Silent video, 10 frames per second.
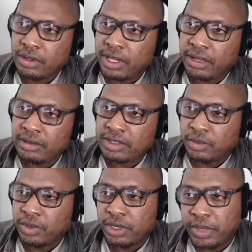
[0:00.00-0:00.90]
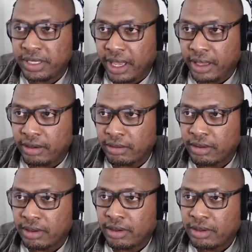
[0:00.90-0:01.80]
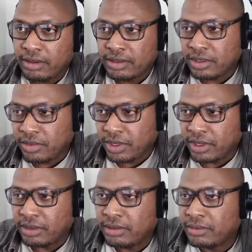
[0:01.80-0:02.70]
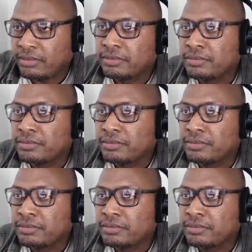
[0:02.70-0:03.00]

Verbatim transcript: that someone could be dead. So you well, wanna, yeah, you gotta